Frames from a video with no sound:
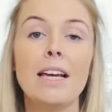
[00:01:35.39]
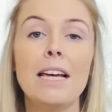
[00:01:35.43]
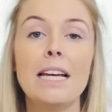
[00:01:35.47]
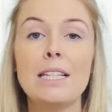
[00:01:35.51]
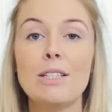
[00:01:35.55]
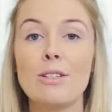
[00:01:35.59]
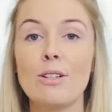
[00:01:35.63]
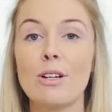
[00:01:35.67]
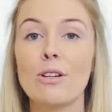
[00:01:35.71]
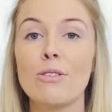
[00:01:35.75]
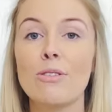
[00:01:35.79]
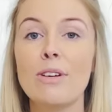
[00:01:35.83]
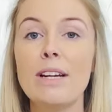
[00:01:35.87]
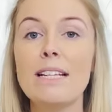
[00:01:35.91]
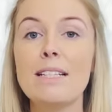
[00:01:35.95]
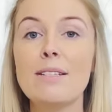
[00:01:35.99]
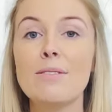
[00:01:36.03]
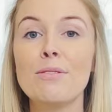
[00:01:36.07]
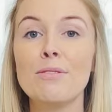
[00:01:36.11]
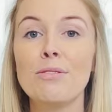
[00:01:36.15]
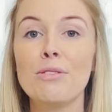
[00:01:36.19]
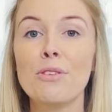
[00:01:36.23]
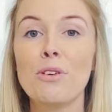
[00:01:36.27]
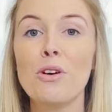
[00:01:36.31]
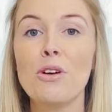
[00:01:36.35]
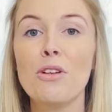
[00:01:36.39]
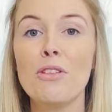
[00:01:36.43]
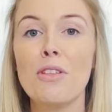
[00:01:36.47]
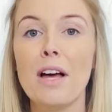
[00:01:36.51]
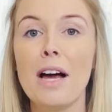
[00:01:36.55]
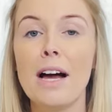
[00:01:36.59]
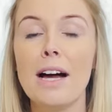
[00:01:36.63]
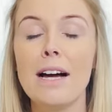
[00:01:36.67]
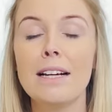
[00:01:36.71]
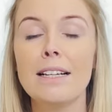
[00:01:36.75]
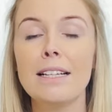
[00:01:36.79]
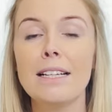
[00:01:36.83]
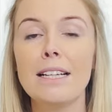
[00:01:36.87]
Is there a reason for
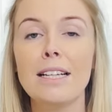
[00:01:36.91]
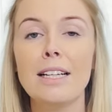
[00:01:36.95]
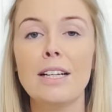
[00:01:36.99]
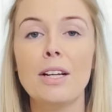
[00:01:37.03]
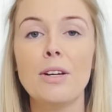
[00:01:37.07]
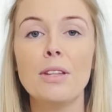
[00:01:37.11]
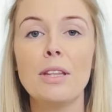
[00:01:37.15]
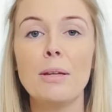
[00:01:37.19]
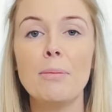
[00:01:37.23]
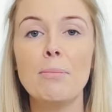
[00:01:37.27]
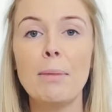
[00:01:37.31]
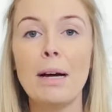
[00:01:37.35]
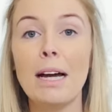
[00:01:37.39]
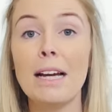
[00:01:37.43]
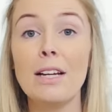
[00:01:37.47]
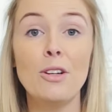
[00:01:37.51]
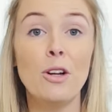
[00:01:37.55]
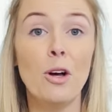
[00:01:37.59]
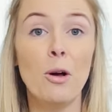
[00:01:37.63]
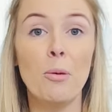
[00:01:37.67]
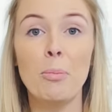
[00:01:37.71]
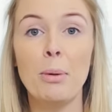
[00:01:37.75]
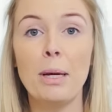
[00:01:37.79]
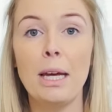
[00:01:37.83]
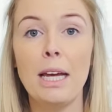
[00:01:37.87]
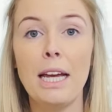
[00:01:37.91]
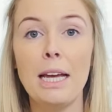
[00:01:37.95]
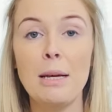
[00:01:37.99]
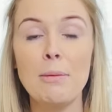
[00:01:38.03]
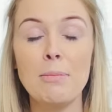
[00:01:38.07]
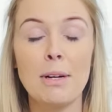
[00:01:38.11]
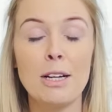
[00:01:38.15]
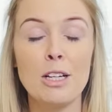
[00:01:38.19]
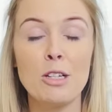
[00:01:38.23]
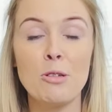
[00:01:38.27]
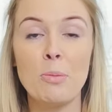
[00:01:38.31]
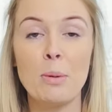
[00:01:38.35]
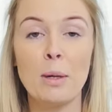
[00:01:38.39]
that? You know, there might not be,
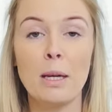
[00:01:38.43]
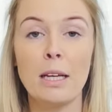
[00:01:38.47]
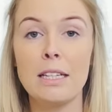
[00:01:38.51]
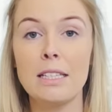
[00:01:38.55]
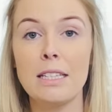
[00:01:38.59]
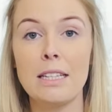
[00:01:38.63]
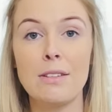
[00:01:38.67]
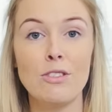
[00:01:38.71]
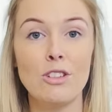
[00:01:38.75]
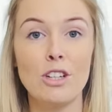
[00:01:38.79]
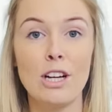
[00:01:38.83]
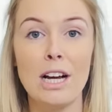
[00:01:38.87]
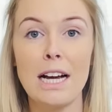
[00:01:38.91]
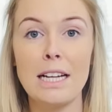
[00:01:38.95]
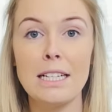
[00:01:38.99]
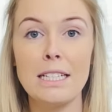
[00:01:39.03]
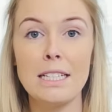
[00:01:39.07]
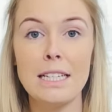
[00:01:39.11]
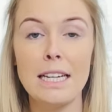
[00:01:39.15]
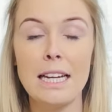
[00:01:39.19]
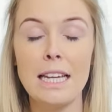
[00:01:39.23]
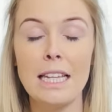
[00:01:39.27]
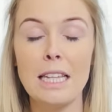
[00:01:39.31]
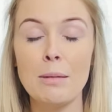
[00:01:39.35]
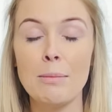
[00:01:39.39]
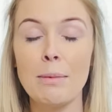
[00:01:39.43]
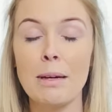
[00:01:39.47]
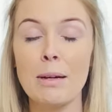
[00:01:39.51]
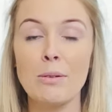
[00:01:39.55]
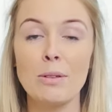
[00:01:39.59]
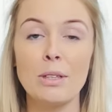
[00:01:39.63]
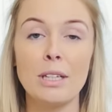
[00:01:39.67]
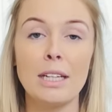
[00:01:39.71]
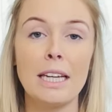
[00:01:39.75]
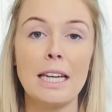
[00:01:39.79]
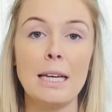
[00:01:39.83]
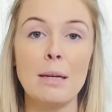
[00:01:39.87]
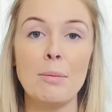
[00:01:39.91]
might be because they've not added it. They might
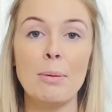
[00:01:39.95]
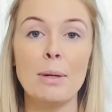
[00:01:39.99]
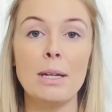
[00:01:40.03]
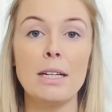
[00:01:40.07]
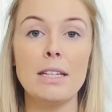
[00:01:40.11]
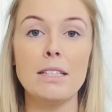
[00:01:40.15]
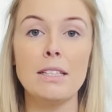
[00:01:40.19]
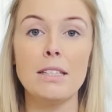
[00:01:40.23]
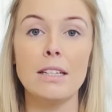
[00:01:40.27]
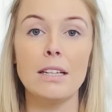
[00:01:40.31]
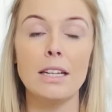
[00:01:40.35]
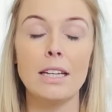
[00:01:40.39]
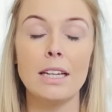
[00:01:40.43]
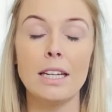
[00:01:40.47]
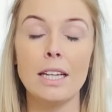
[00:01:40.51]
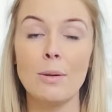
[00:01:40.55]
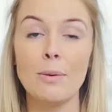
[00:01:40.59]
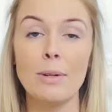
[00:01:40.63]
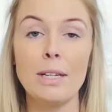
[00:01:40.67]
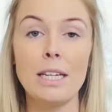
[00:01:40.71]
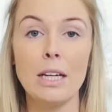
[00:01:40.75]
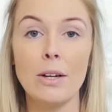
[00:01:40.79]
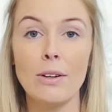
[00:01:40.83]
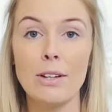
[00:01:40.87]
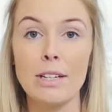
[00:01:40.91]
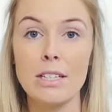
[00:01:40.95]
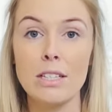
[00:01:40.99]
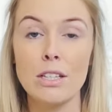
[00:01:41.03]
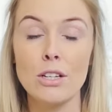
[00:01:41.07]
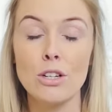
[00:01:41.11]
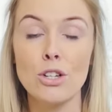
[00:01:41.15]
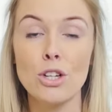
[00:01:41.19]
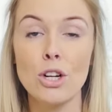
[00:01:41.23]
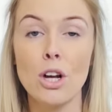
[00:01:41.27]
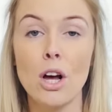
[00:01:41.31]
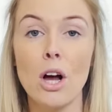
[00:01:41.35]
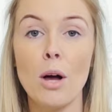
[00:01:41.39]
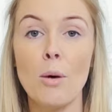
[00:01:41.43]
want to keep it to, you know, when you go into the
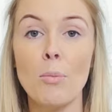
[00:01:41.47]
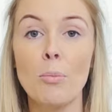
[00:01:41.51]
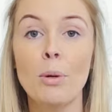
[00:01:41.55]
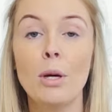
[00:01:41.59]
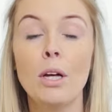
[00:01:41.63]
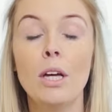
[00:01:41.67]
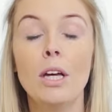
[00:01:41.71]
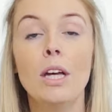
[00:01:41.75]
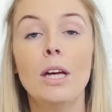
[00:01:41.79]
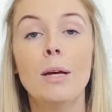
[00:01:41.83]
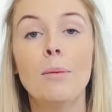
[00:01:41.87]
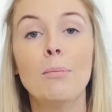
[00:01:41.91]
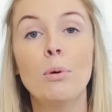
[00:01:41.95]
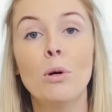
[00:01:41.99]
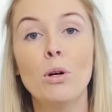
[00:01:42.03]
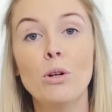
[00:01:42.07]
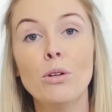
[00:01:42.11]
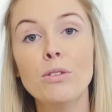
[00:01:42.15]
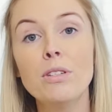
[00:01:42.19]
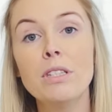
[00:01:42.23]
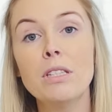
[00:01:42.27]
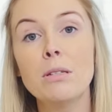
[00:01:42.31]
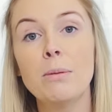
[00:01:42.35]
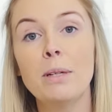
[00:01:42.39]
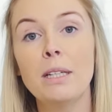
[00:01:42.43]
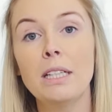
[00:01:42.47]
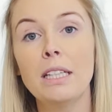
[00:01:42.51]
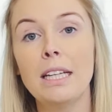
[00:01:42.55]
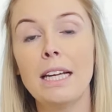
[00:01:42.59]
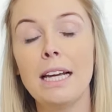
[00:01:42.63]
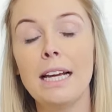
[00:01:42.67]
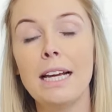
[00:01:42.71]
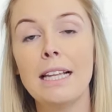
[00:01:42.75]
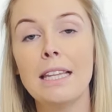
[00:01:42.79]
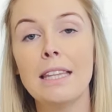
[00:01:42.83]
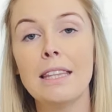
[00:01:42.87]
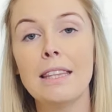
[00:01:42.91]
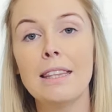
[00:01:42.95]
shop. But
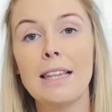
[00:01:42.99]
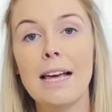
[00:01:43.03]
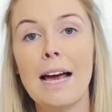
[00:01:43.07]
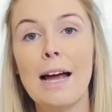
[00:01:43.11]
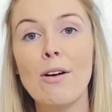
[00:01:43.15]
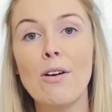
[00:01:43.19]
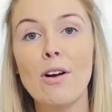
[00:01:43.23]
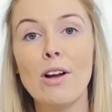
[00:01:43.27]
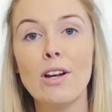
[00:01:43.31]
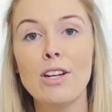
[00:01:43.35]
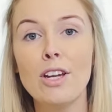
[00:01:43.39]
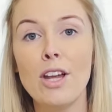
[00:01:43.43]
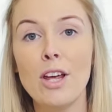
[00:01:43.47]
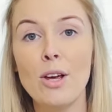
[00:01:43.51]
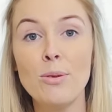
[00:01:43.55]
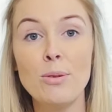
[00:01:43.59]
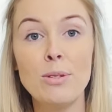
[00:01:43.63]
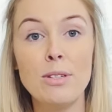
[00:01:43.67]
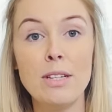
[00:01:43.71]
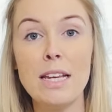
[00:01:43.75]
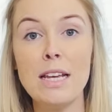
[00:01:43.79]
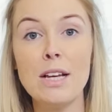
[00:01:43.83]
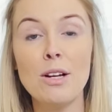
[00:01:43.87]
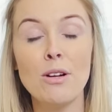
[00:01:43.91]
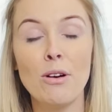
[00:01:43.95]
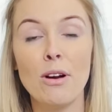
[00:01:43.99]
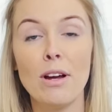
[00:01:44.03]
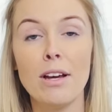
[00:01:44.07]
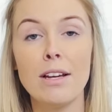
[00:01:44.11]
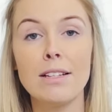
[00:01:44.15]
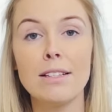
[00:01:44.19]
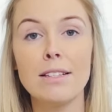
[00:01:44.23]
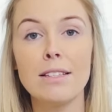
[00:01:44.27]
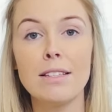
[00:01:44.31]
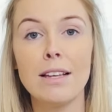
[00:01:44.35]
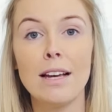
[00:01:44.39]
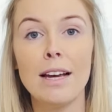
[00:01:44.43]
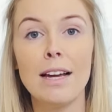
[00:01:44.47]
ultimately, there are no
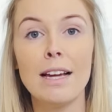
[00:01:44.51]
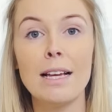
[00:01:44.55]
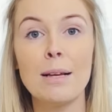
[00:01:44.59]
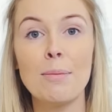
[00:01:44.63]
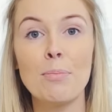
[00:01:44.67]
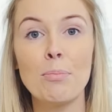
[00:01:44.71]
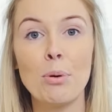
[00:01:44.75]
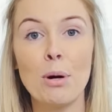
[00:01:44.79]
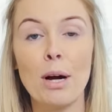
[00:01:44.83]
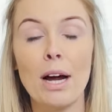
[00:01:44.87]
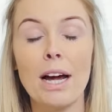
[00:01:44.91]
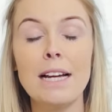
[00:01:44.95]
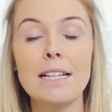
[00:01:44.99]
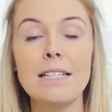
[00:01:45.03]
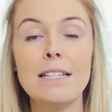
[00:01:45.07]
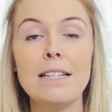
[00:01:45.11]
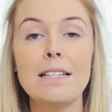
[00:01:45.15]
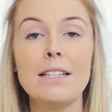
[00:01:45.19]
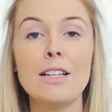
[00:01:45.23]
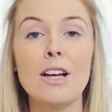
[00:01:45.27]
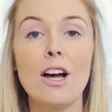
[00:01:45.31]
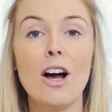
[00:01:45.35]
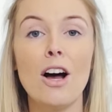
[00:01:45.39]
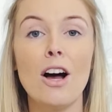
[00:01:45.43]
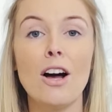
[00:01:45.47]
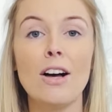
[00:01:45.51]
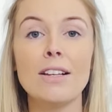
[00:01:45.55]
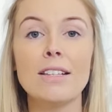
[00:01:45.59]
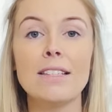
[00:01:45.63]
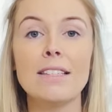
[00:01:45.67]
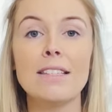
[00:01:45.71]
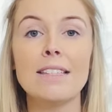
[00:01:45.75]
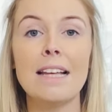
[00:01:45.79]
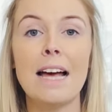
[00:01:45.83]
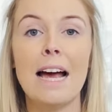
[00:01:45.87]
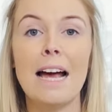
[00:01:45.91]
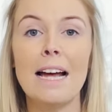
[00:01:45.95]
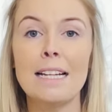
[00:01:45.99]
secrets. Like, prices are
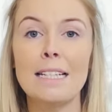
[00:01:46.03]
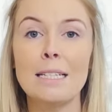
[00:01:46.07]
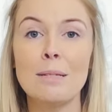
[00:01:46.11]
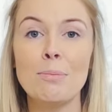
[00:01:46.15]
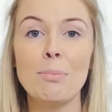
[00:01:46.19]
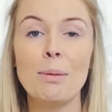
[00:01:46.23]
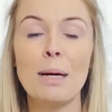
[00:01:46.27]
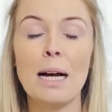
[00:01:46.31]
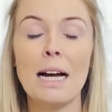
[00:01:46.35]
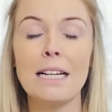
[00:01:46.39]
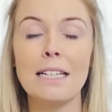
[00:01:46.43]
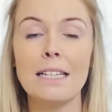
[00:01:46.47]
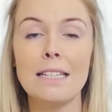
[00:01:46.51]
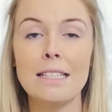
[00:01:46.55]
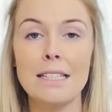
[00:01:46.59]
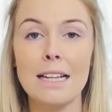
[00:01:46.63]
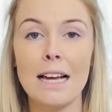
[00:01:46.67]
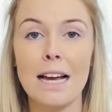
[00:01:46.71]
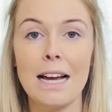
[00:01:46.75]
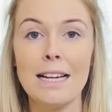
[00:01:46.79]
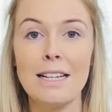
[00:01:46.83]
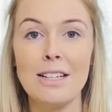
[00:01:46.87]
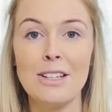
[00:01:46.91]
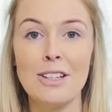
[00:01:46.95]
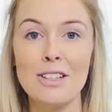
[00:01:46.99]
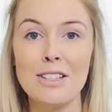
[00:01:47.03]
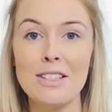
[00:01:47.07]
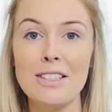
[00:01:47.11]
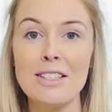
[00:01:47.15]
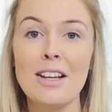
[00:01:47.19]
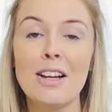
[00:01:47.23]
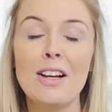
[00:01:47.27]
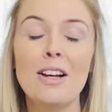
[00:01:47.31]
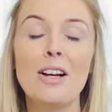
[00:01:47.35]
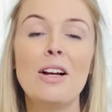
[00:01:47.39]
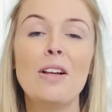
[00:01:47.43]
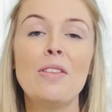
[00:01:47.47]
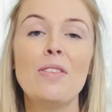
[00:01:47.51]
set by designers.
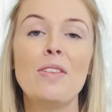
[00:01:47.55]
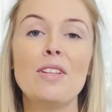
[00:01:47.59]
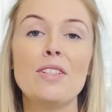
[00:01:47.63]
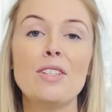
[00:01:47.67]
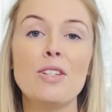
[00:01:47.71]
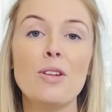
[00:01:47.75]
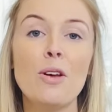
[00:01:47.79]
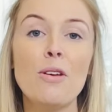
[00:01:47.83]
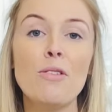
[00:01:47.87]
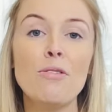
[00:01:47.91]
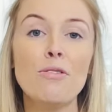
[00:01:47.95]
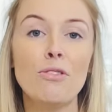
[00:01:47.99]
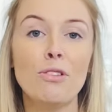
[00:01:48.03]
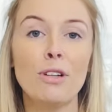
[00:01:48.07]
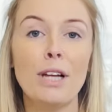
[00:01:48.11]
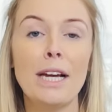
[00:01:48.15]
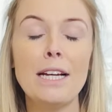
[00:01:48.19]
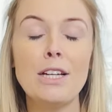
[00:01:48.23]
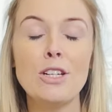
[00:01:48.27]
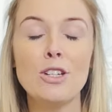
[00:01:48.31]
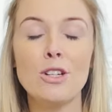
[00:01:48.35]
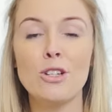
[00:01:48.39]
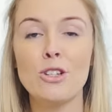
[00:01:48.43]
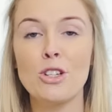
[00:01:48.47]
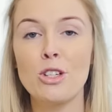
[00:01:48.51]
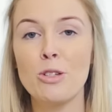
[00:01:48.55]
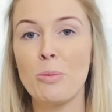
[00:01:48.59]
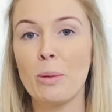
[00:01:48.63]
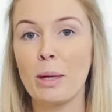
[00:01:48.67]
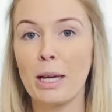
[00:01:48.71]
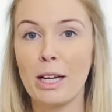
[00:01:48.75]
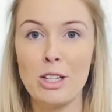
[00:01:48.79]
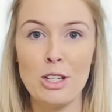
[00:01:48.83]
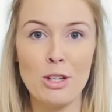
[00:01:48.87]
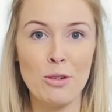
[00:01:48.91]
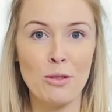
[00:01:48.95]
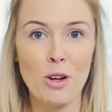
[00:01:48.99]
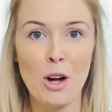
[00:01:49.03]
There's no inflation just
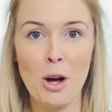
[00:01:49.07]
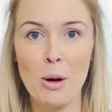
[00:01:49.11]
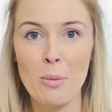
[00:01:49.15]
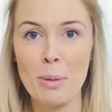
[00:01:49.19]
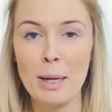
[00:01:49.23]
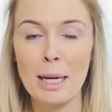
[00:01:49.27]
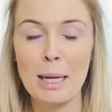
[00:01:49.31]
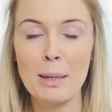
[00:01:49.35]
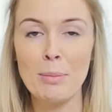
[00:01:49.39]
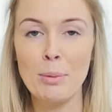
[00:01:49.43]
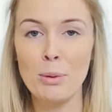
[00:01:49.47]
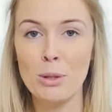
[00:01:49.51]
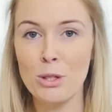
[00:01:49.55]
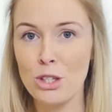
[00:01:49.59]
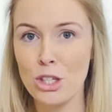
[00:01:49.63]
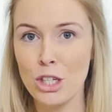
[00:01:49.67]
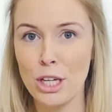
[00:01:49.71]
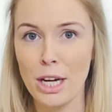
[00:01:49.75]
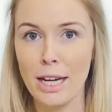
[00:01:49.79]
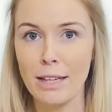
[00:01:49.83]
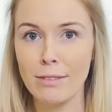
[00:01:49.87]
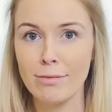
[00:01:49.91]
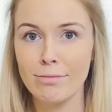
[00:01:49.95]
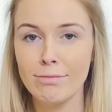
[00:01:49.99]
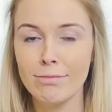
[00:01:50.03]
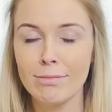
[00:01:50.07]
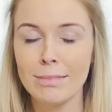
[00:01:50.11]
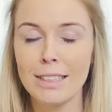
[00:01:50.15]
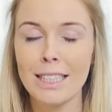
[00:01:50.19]
because you've got a bigger budget.